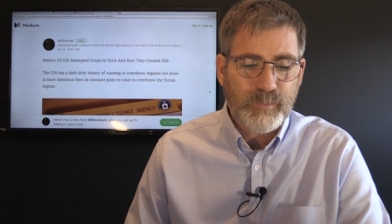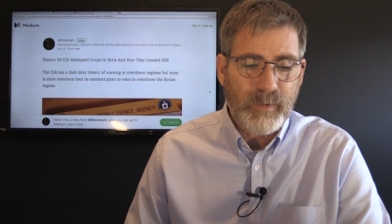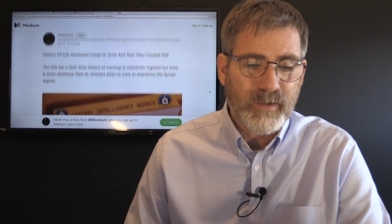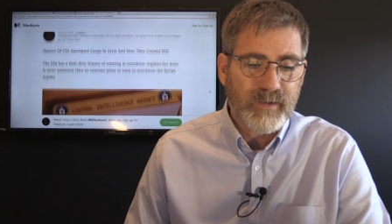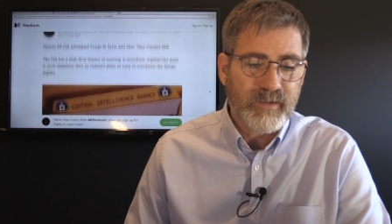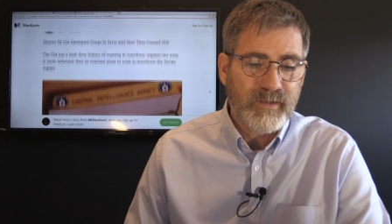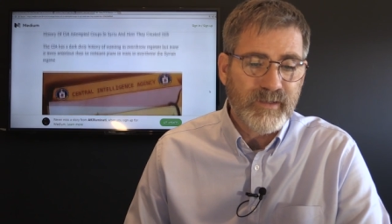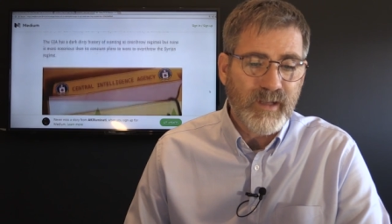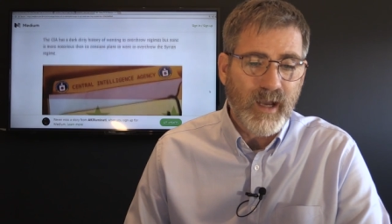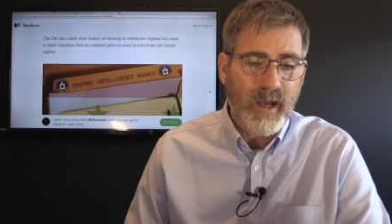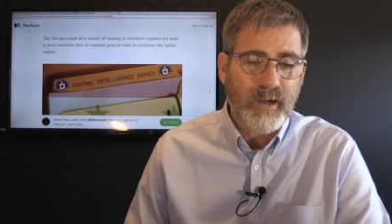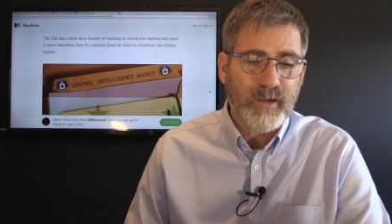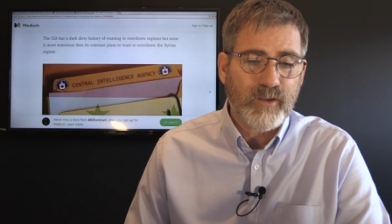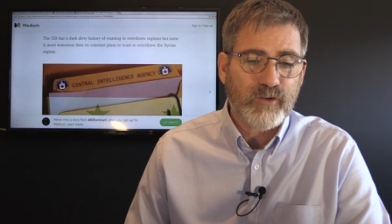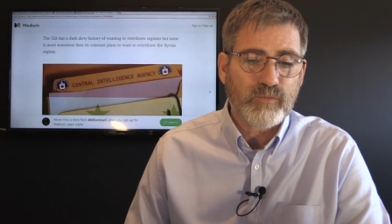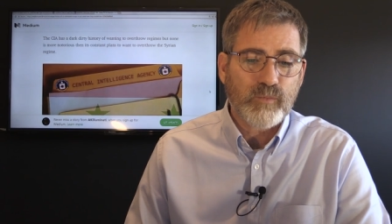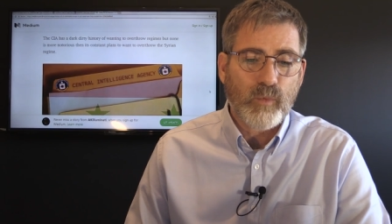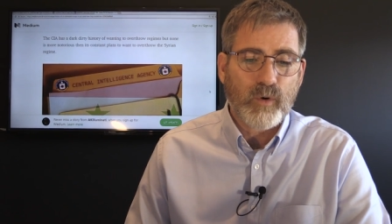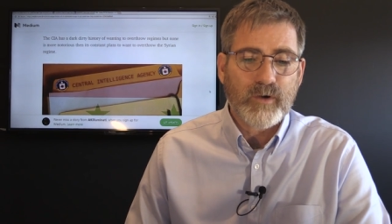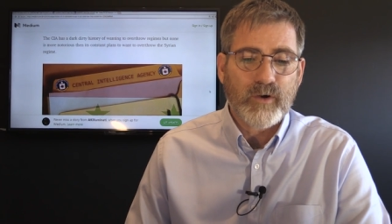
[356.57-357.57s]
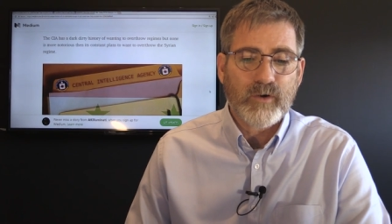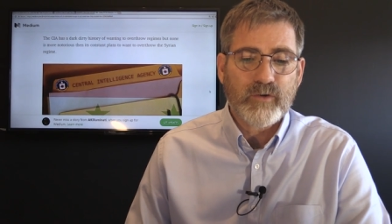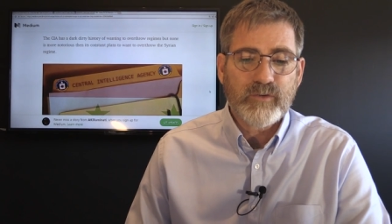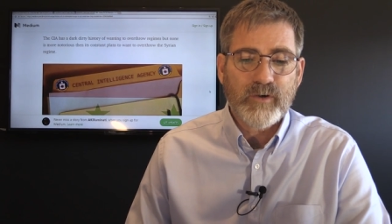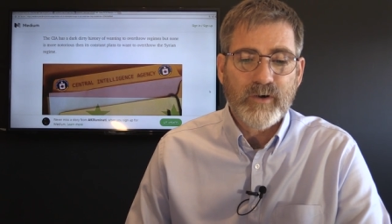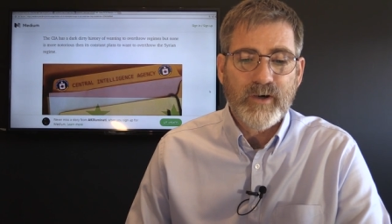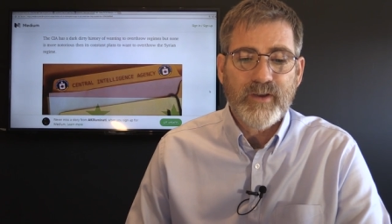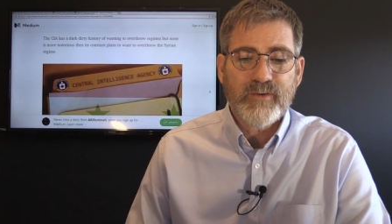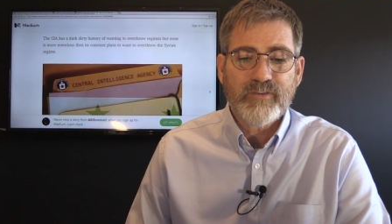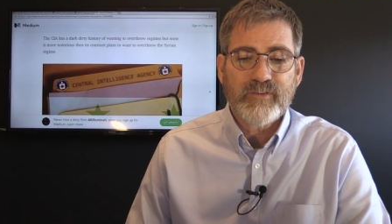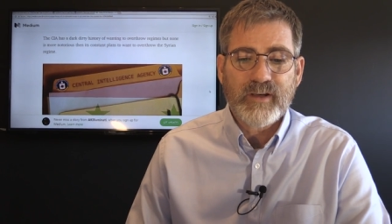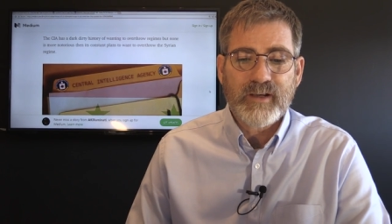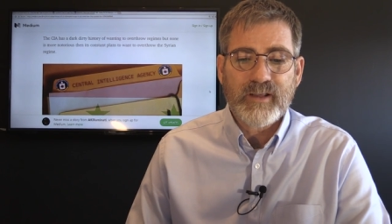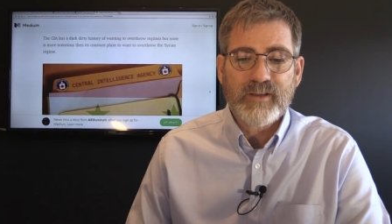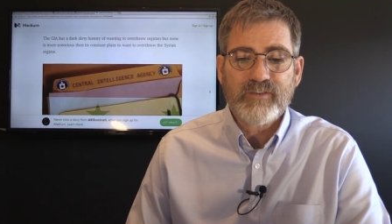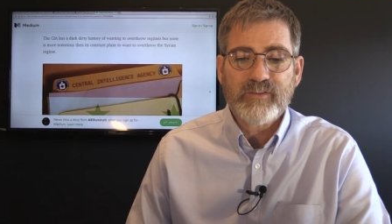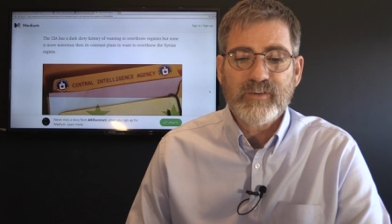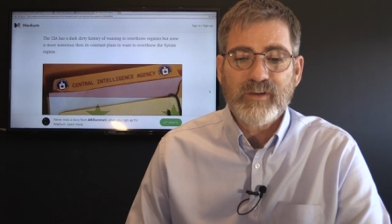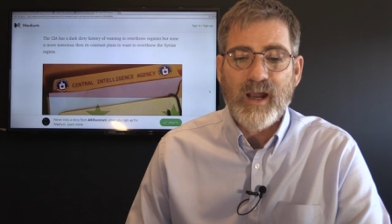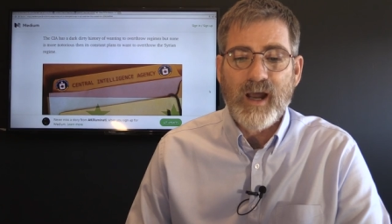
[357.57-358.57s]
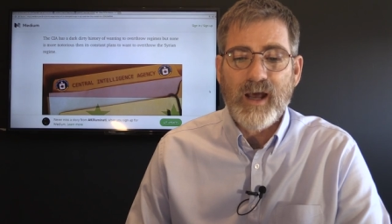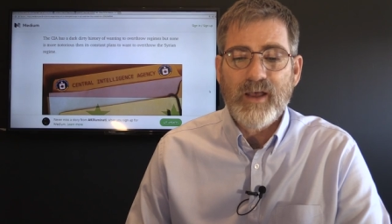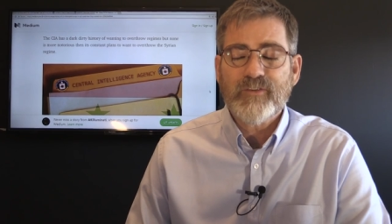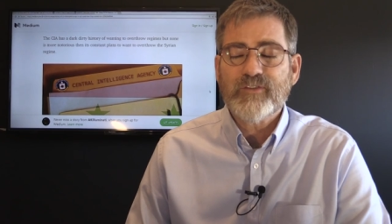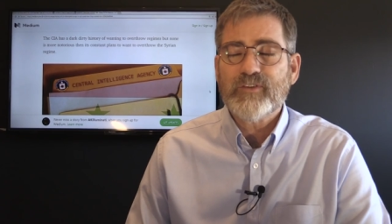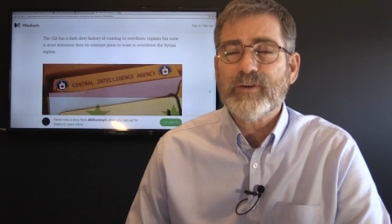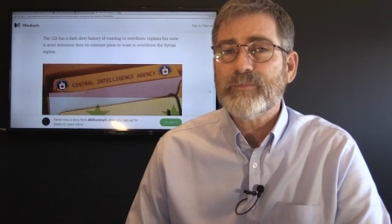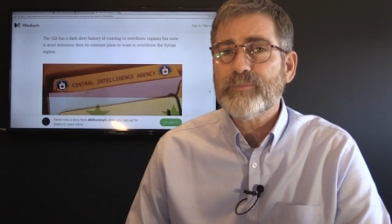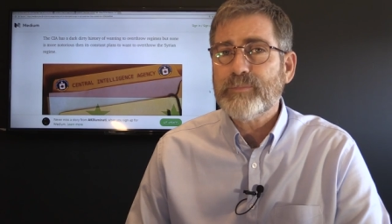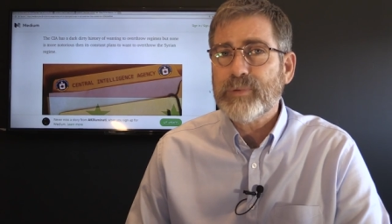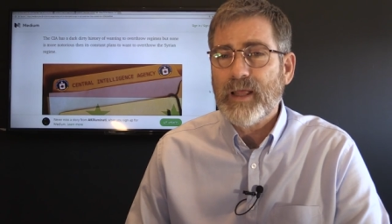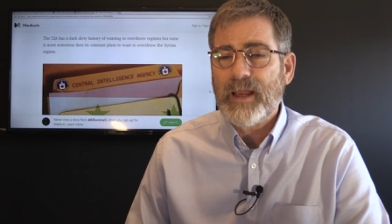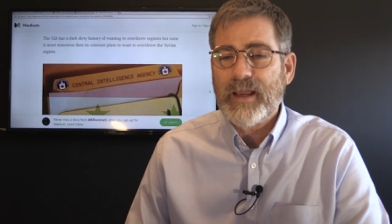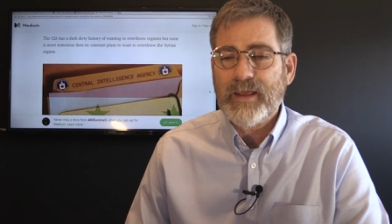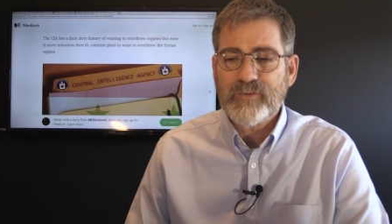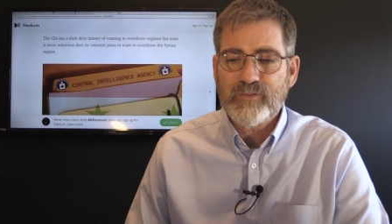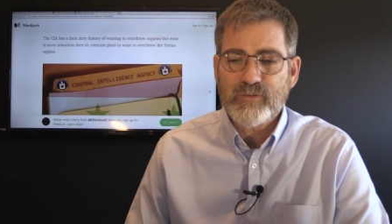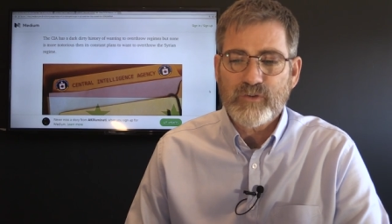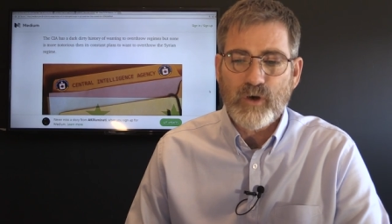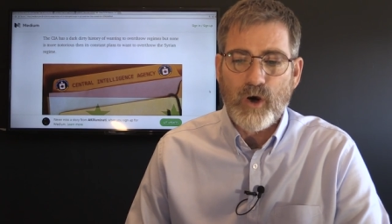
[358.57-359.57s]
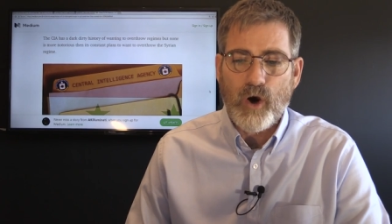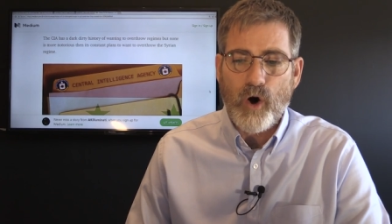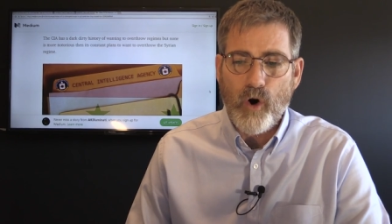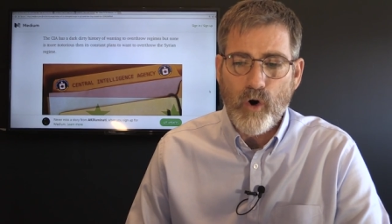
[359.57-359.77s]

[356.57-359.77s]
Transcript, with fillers: but none is more notorious than its constant plans to